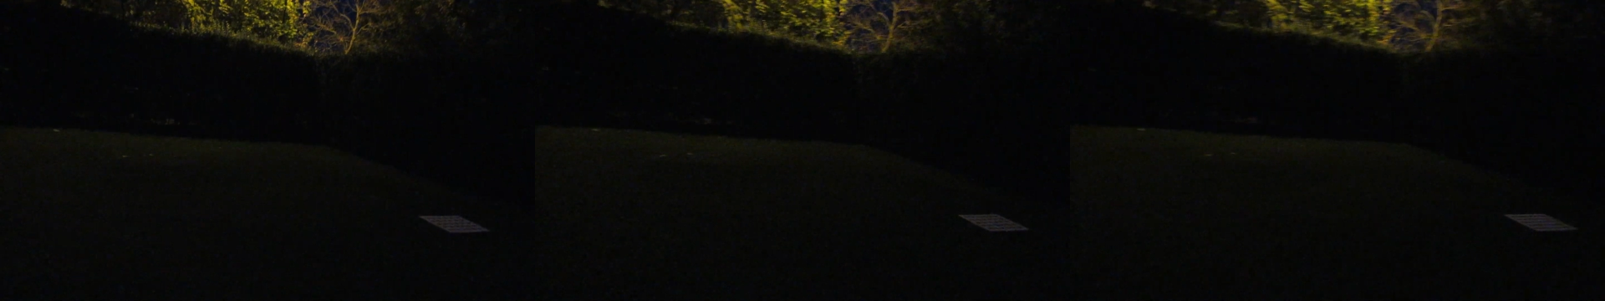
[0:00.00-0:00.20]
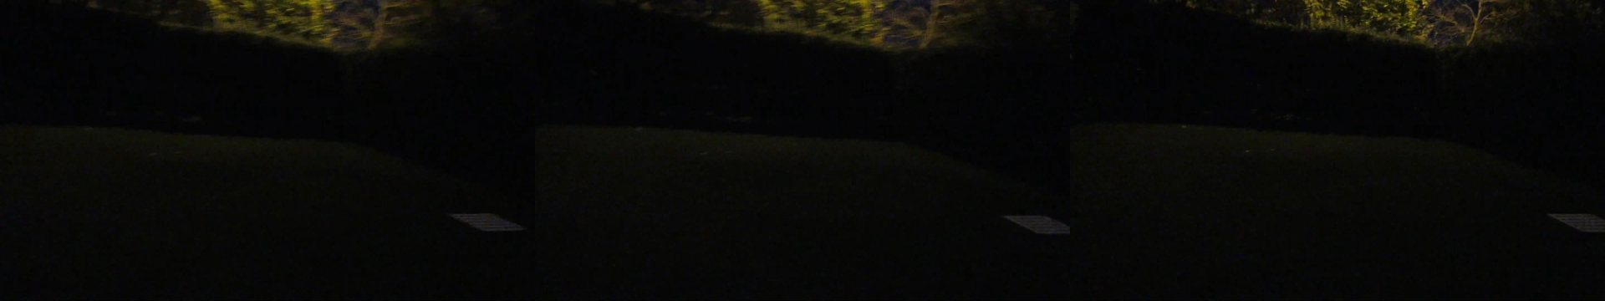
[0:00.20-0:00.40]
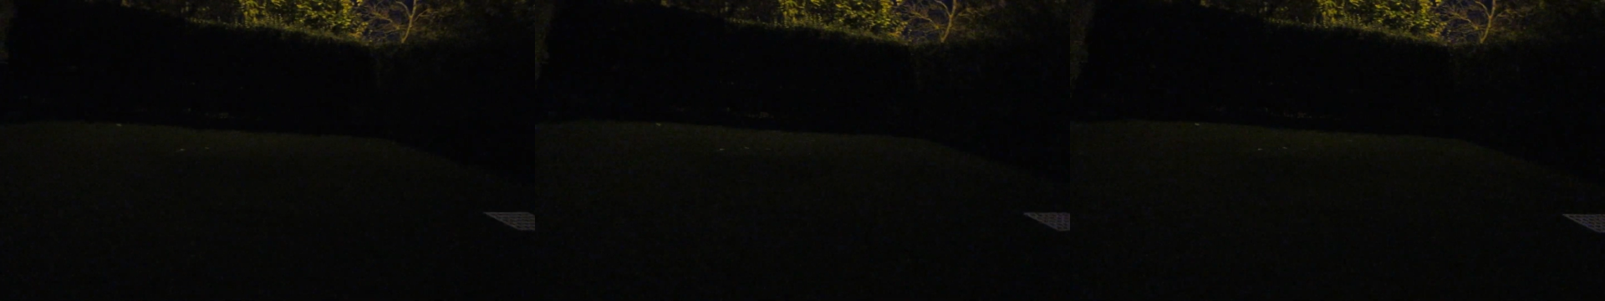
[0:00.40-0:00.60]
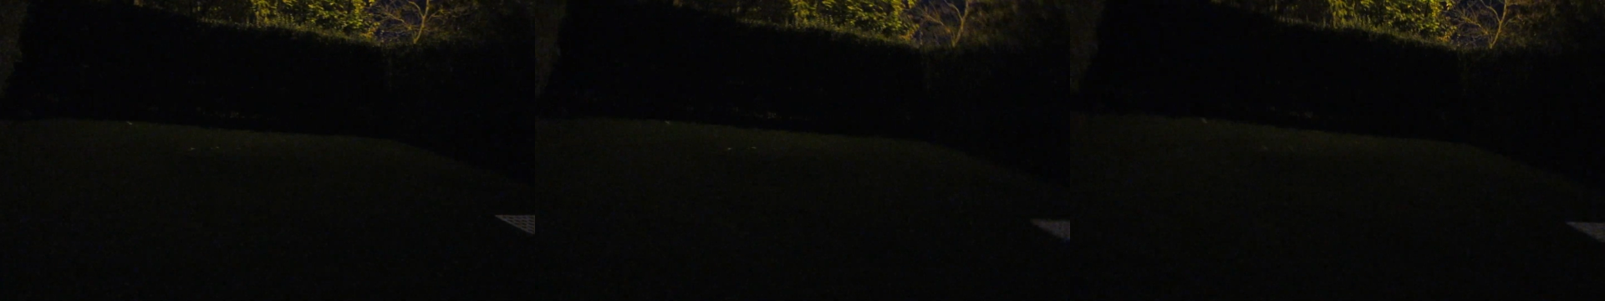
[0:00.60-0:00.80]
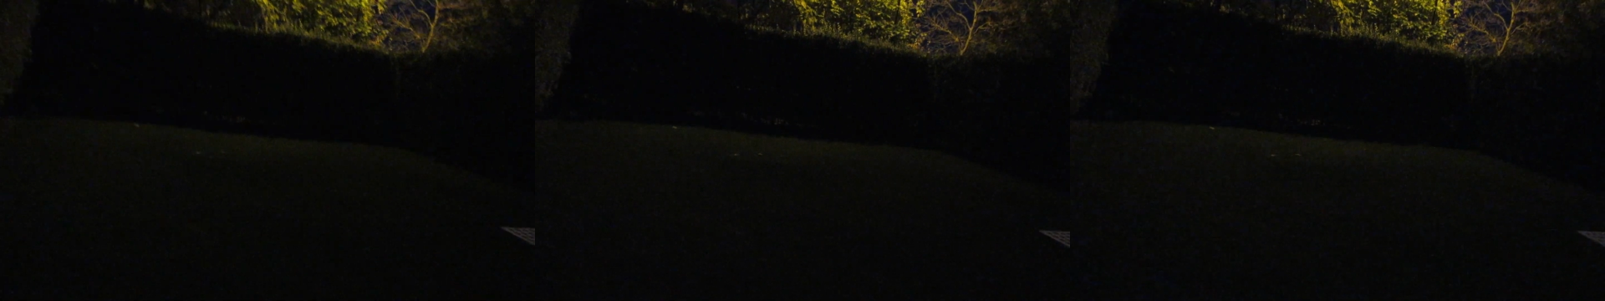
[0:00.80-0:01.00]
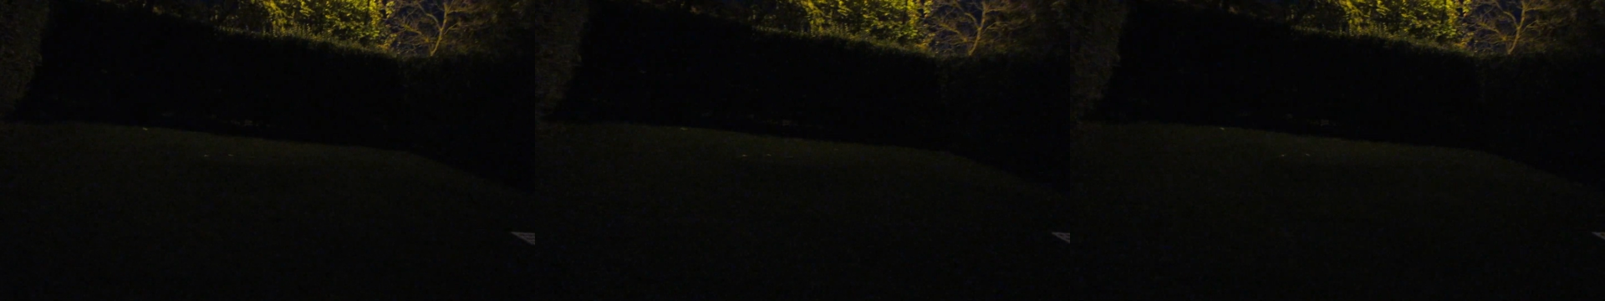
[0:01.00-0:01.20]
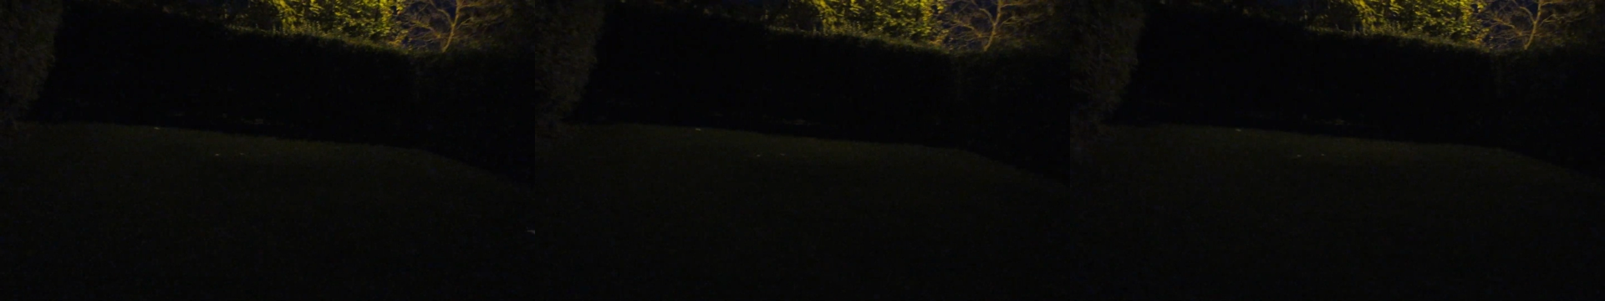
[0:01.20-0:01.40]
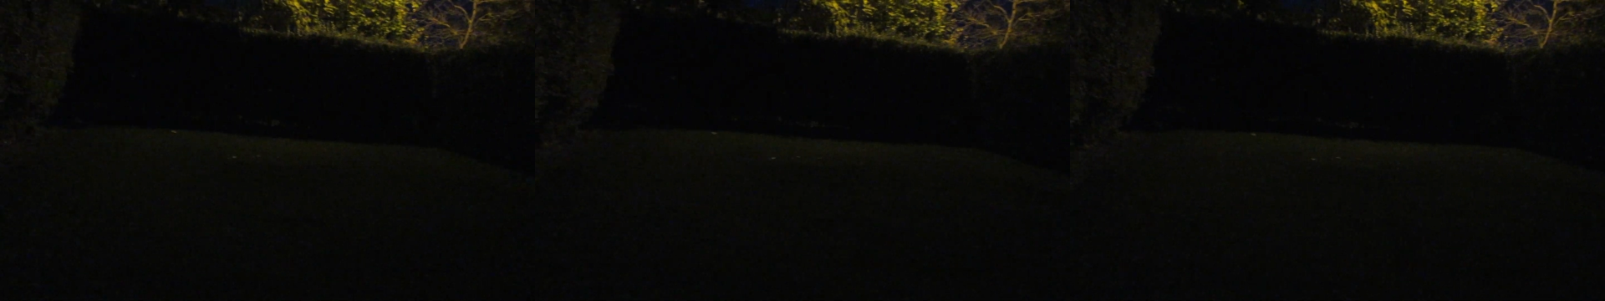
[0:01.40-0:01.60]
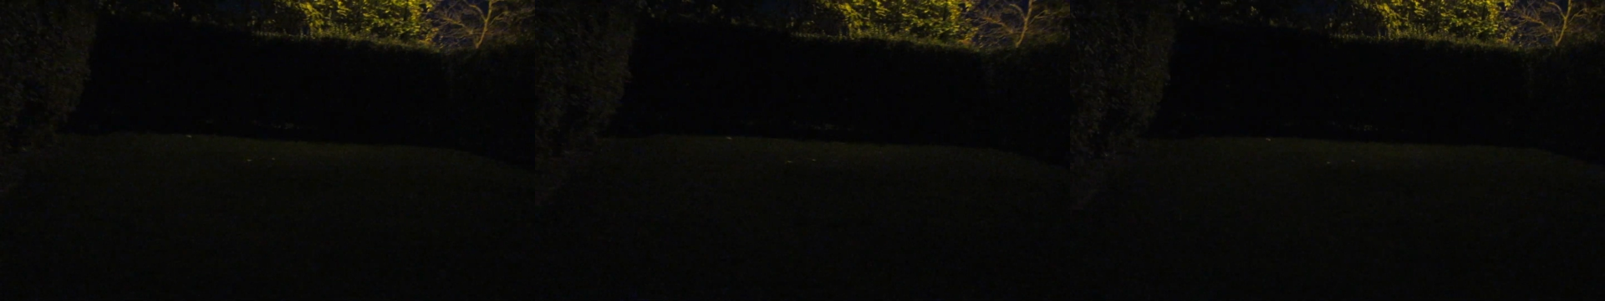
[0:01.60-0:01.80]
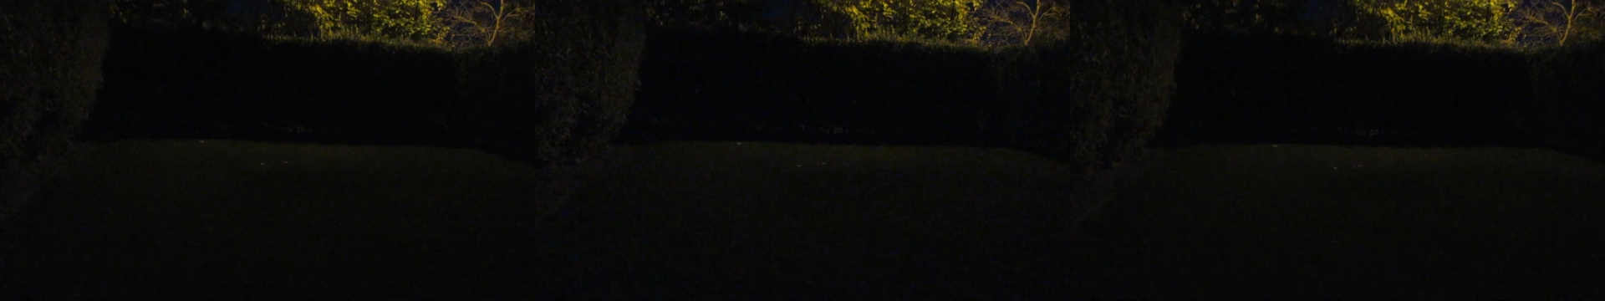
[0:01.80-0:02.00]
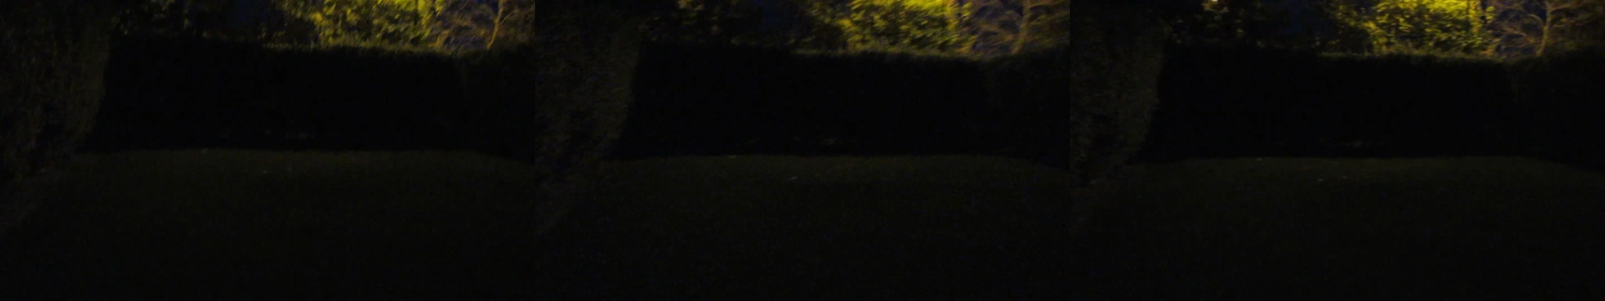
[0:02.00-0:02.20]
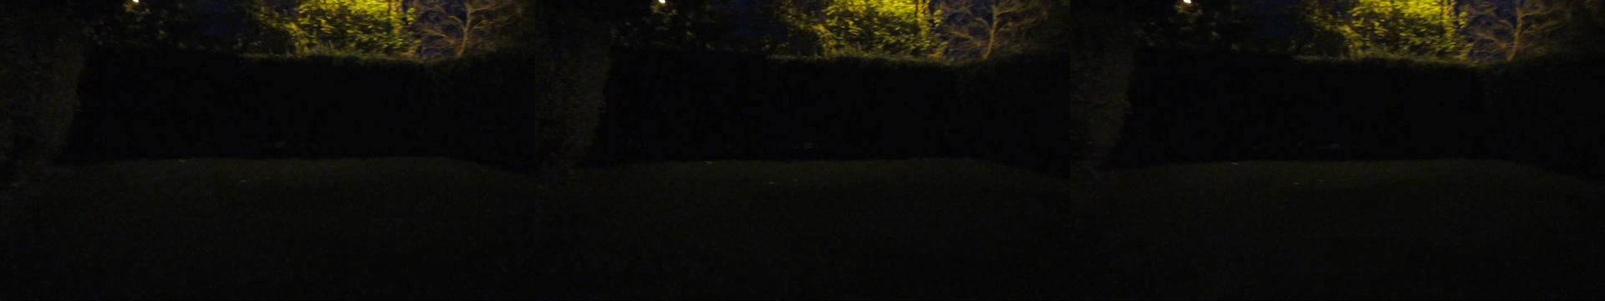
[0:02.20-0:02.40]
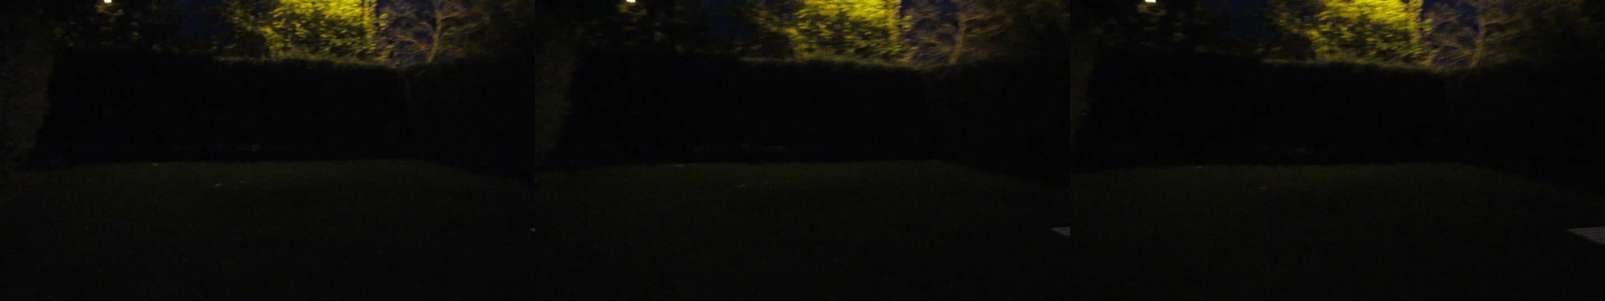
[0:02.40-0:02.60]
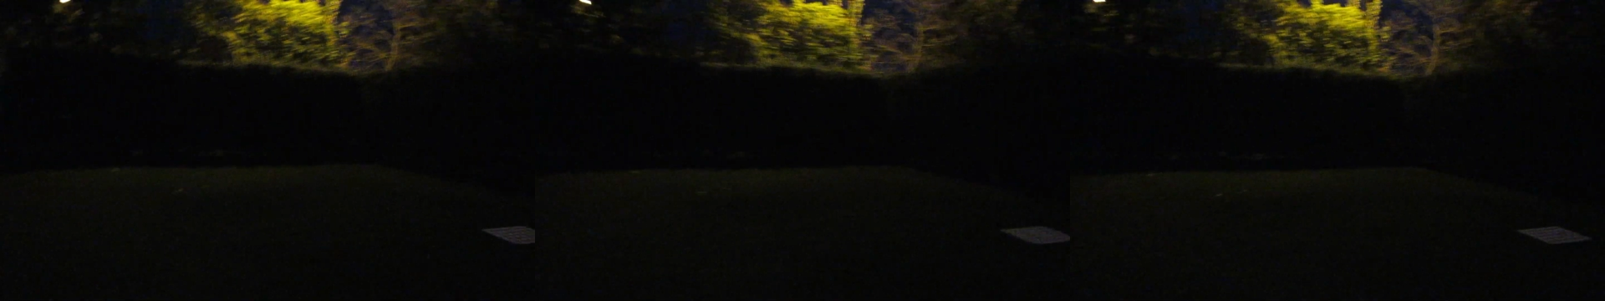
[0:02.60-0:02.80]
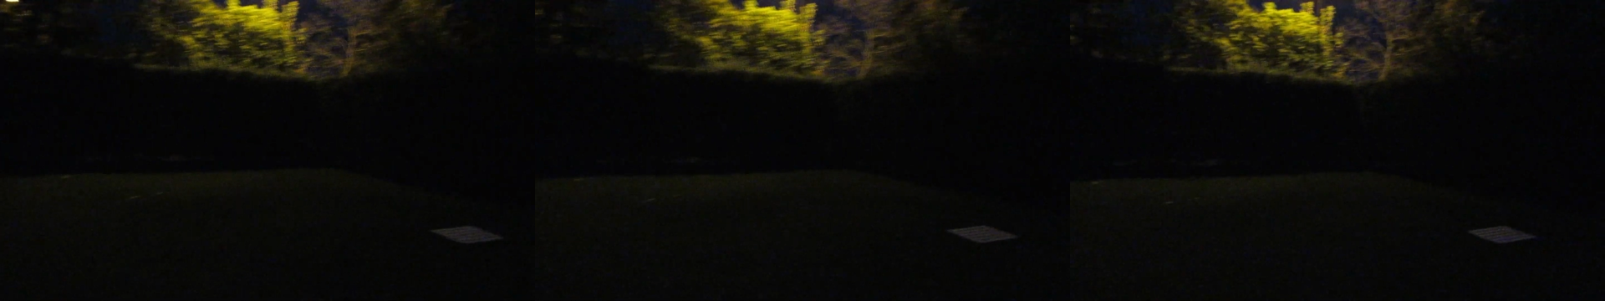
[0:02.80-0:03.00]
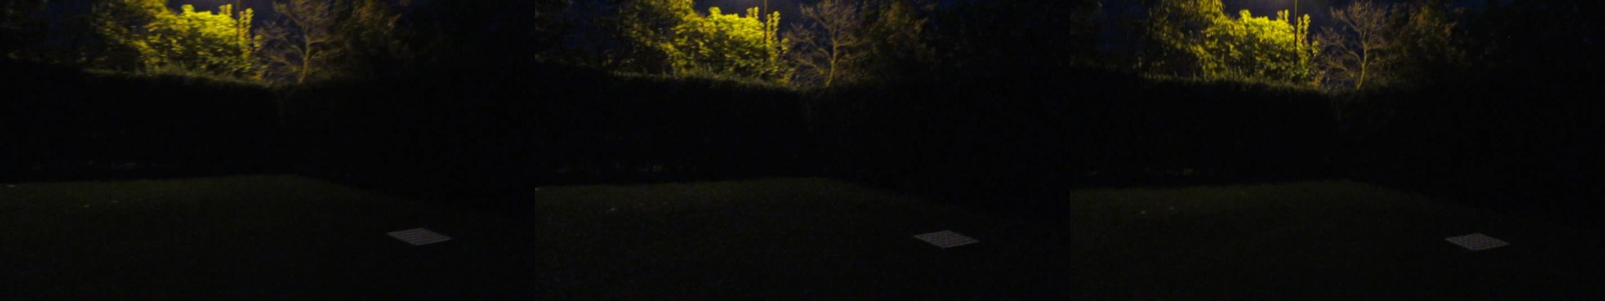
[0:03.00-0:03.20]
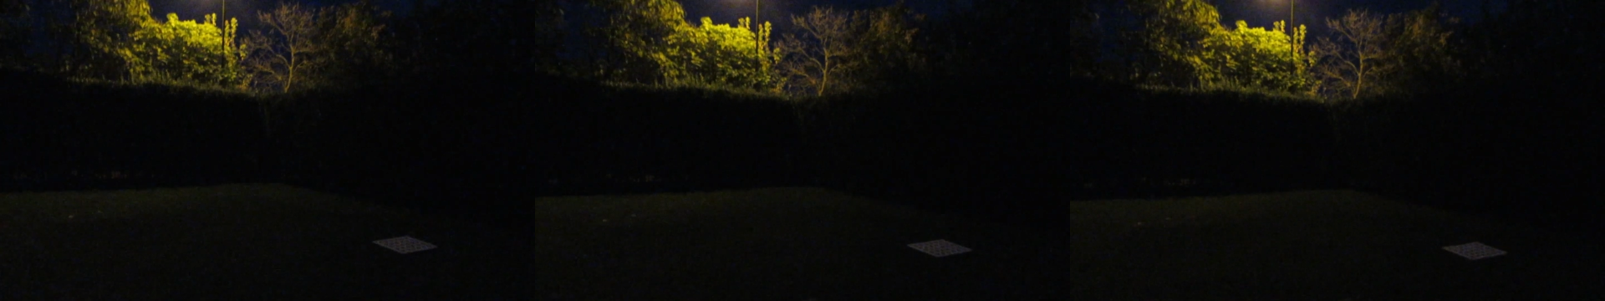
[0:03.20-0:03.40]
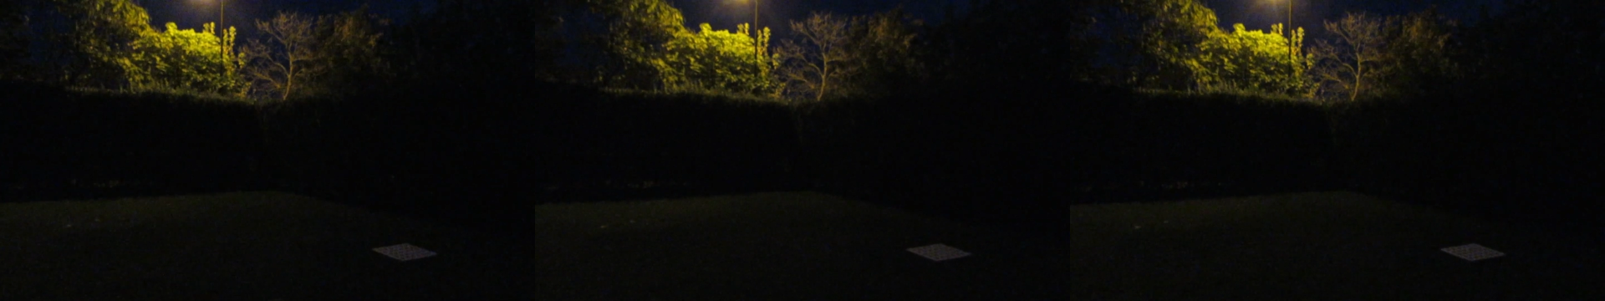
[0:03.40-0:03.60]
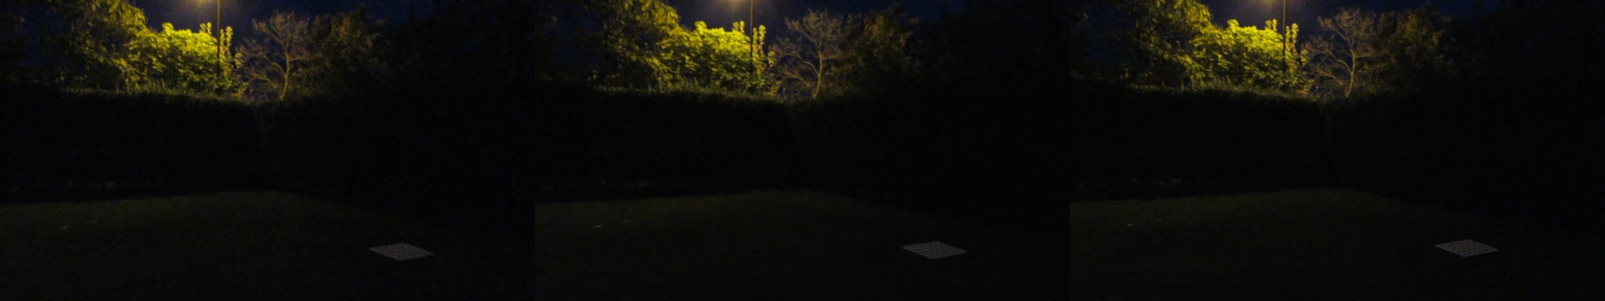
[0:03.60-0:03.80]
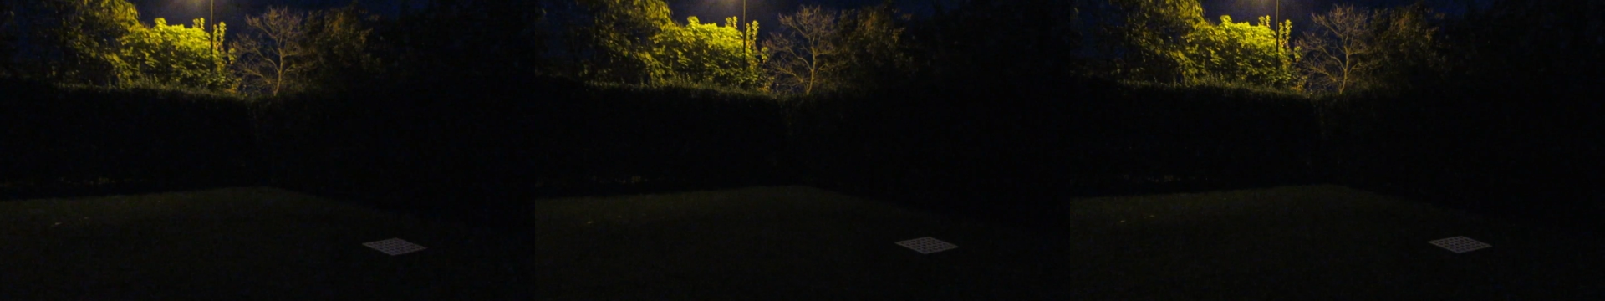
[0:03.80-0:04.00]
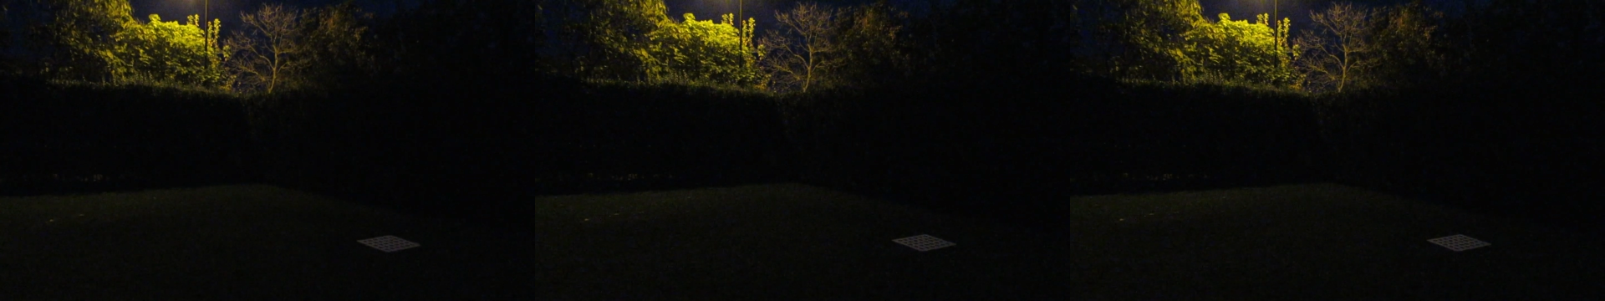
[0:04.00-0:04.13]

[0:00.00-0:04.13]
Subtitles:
[unreadable: no face in view]